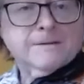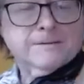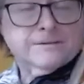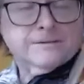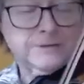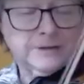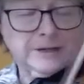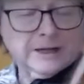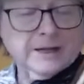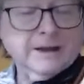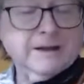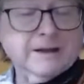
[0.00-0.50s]

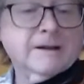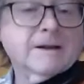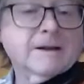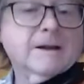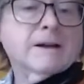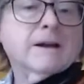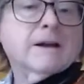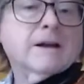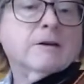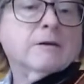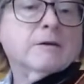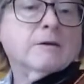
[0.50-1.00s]
Okay,
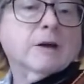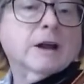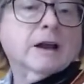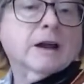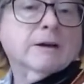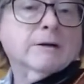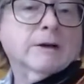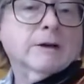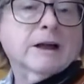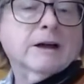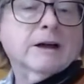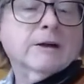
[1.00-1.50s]

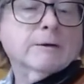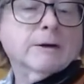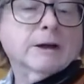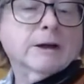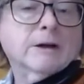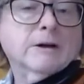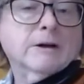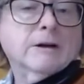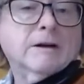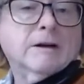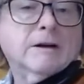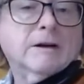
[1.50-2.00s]
right, now here we
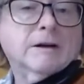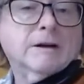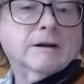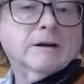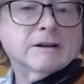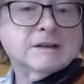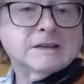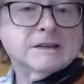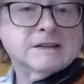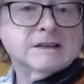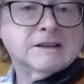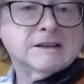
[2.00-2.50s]
go.
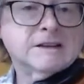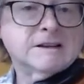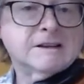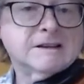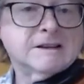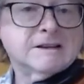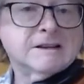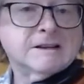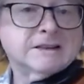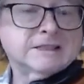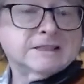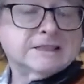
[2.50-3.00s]

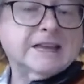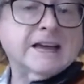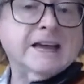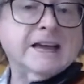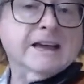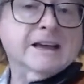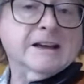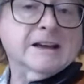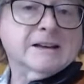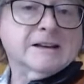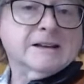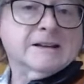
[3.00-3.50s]
Scale.